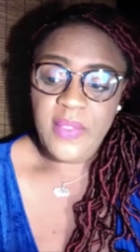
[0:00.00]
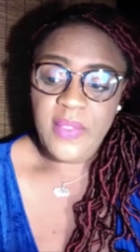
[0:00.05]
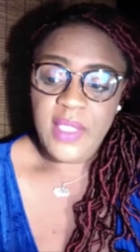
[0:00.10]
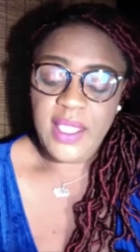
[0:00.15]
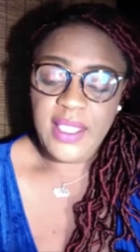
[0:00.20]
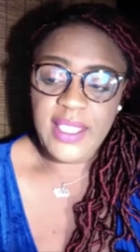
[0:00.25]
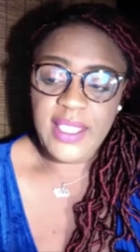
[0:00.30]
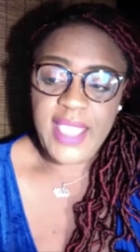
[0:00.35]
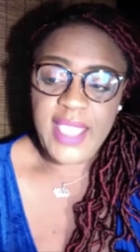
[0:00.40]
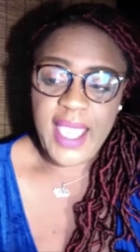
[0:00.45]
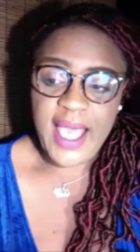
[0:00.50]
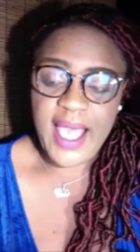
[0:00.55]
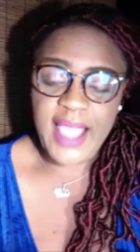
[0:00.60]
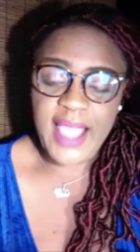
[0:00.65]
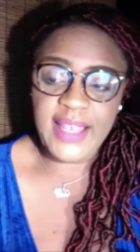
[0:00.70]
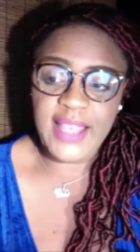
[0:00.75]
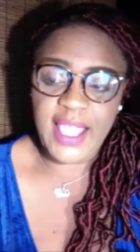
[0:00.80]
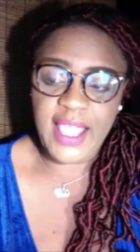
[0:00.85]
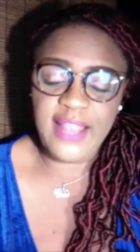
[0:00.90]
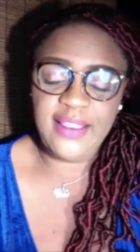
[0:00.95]

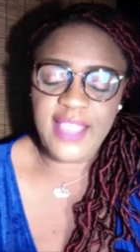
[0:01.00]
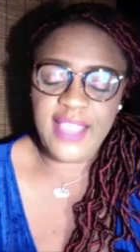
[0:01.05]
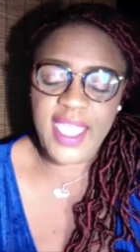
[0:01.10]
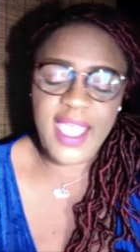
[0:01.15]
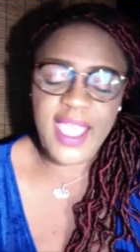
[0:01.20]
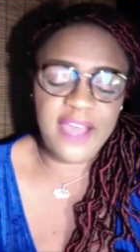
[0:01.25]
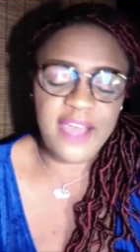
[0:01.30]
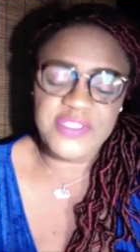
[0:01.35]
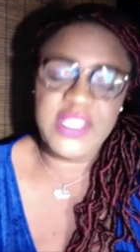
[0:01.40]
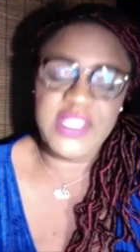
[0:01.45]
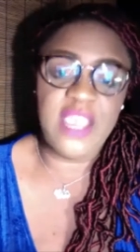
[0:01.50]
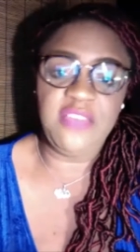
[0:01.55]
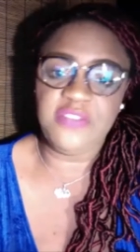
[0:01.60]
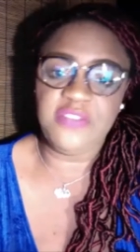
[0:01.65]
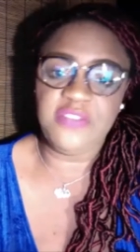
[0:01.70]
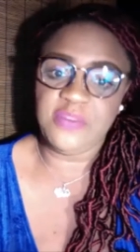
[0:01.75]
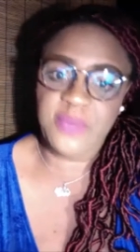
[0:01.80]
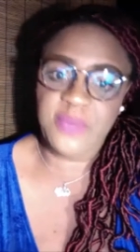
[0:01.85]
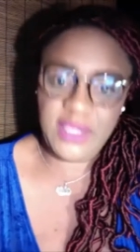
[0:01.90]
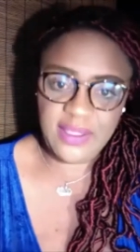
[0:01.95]
Yeah, and they have
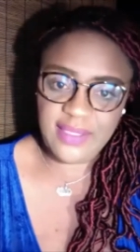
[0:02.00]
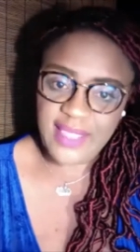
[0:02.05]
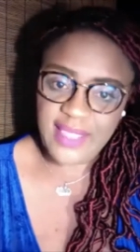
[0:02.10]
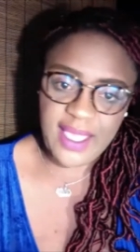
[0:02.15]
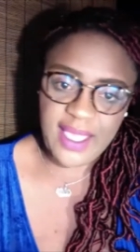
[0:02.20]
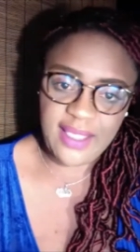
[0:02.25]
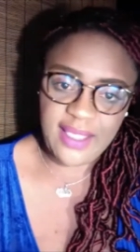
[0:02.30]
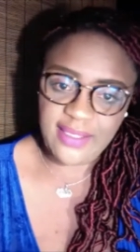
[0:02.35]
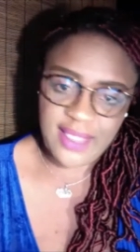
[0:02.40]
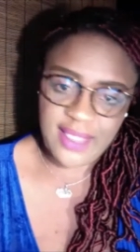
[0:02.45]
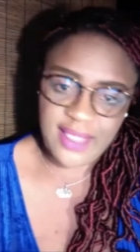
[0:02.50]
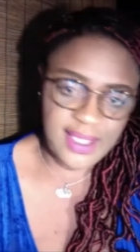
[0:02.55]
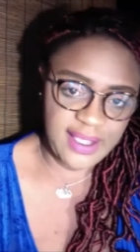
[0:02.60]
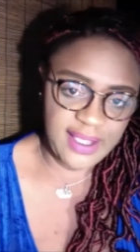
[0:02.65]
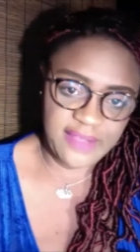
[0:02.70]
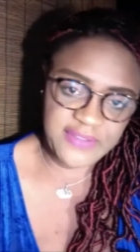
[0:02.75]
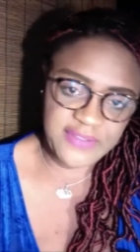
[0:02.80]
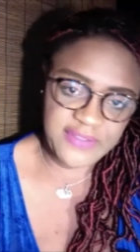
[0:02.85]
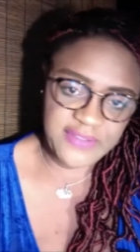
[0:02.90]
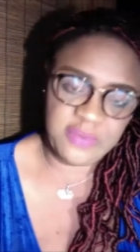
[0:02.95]
saved me. They
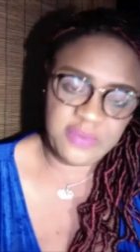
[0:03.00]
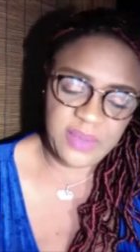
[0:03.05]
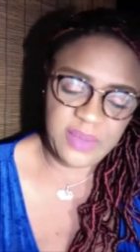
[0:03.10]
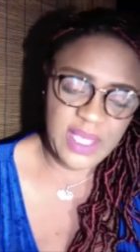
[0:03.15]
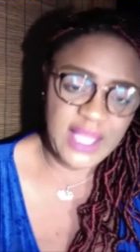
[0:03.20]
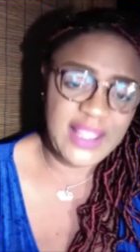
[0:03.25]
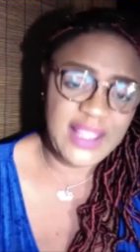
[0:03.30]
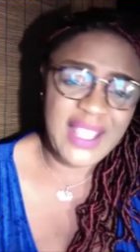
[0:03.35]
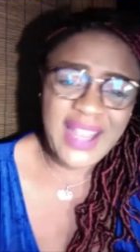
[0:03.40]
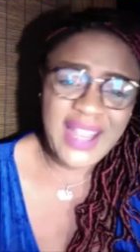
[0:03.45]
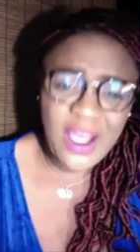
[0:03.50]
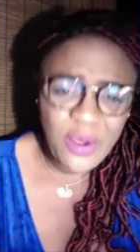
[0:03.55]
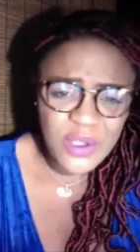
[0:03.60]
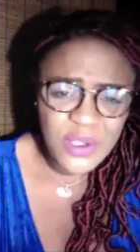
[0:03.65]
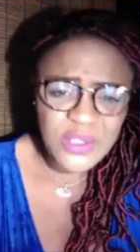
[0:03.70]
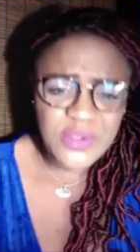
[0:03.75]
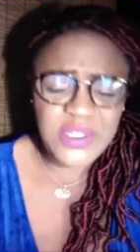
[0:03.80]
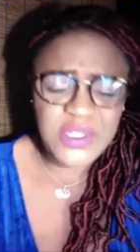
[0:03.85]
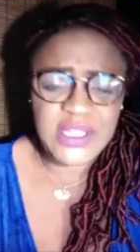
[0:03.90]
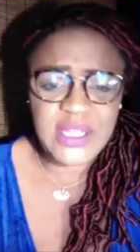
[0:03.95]
have saved me. And then I
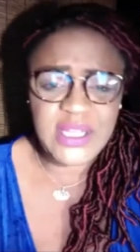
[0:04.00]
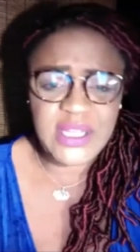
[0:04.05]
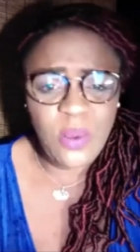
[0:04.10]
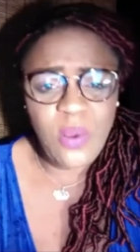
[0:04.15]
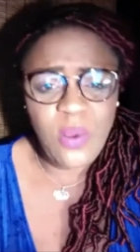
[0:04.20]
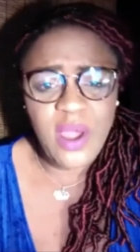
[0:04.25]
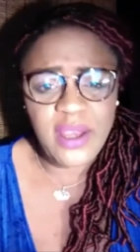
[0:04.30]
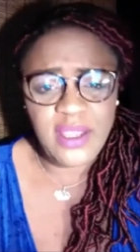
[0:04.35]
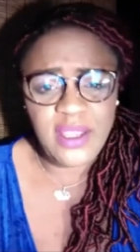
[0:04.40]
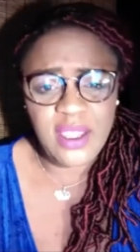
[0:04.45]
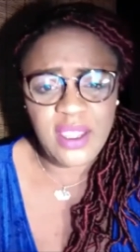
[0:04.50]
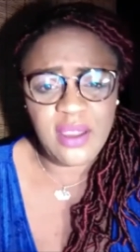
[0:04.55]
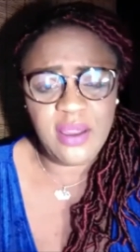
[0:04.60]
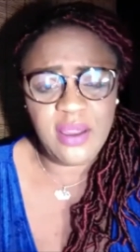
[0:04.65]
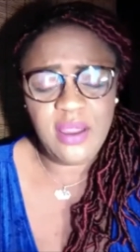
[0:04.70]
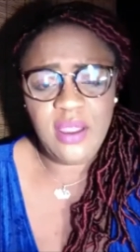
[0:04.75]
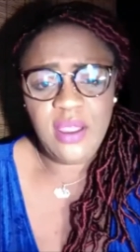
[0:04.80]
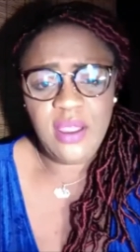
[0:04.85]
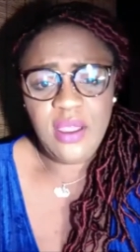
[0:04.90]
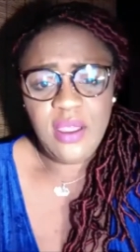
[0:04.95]
also did a
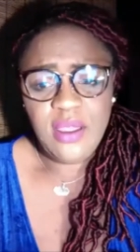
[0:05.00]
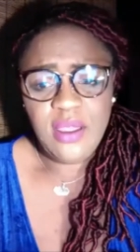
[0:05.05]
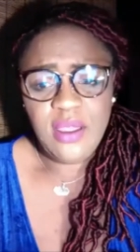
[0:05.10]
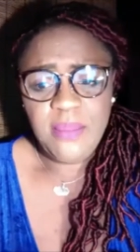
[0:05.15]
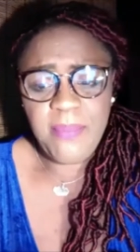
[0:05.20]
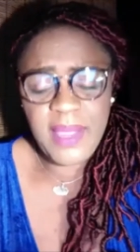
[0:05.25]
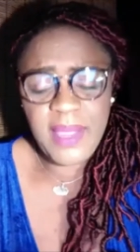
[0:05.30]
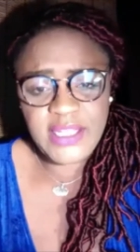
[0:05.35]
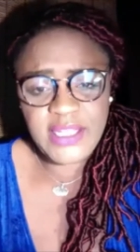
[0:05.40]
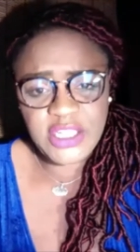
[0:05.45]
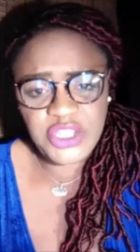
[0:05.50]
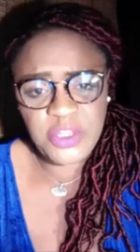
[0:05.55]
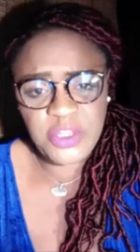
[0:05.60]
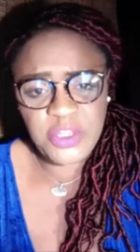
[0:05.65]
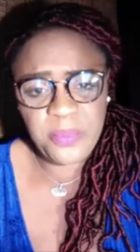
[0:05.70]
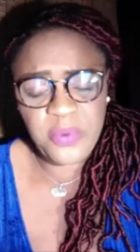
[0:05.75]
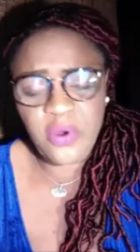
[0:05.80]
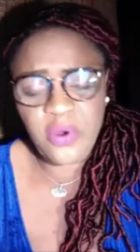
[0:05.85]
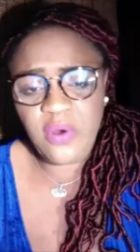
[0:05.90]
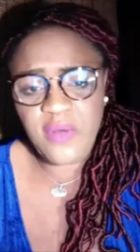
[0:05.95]
1-year
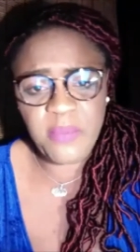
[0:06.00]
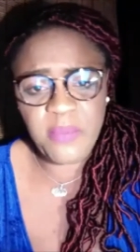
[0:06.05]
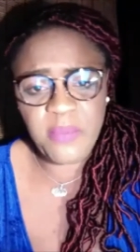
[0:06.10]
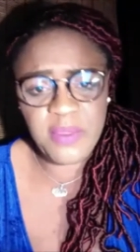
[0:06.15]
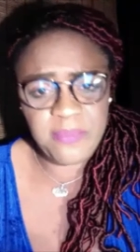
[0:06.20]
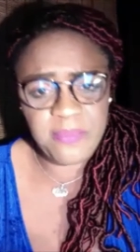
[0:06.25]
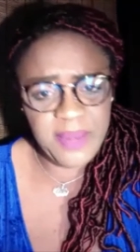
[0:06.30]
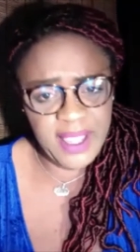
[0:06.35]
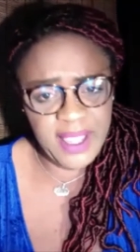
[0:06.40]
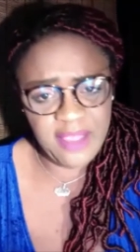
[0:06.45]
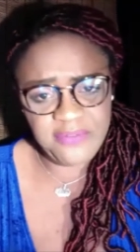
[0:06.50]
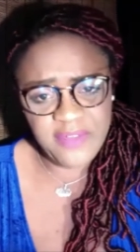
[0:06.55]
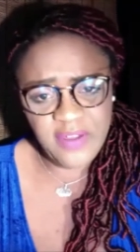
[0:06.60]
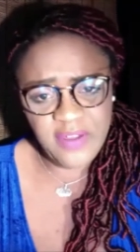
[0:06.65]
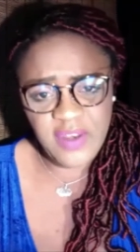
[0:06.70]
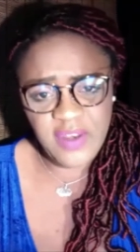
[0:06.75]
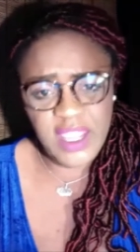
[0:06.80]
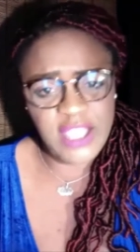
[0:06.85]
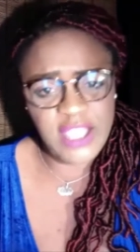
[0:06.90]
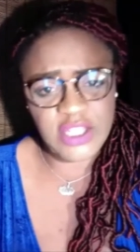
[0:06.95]
mentorship program with Blair
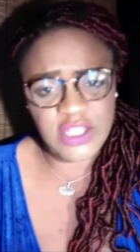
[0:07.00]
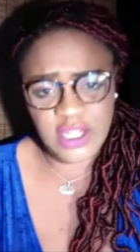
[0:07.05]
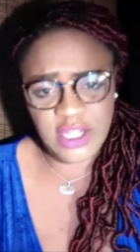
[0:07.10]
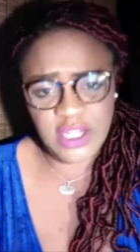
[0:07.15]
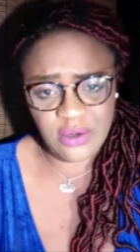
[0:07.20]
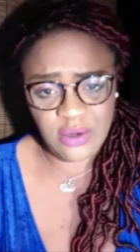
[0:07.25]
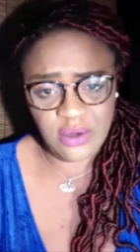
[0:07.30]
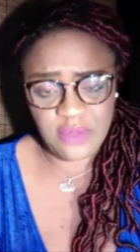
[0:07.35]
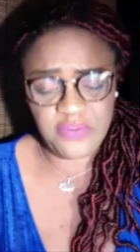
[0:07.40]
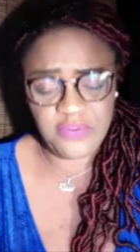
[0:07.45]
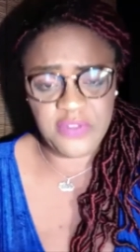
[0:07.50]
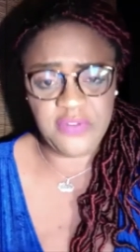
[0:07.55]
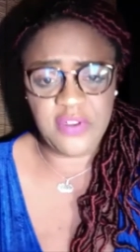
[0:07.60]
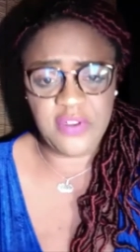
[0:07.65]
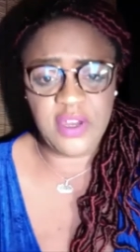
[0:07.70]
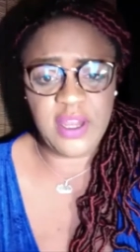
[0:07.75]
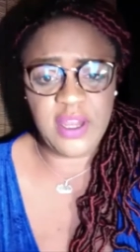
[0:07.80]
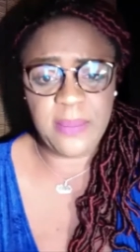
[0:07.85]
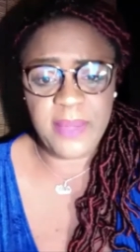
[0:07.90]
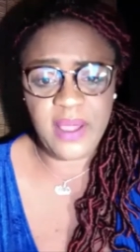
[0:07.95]
Foundation. I don't know if you've
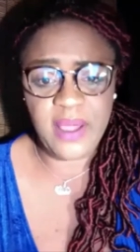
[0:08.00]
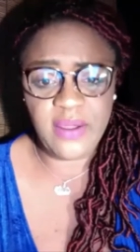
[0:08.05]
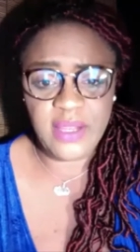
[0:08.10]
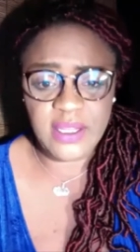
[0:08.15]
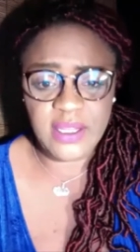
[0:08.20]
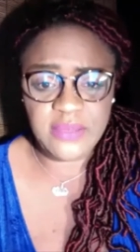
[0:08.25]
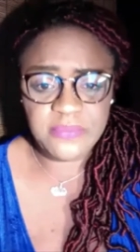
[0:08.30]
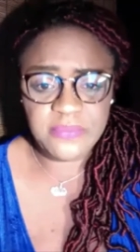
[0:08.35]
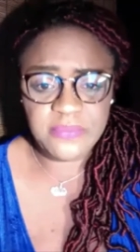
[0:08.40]
heard about it.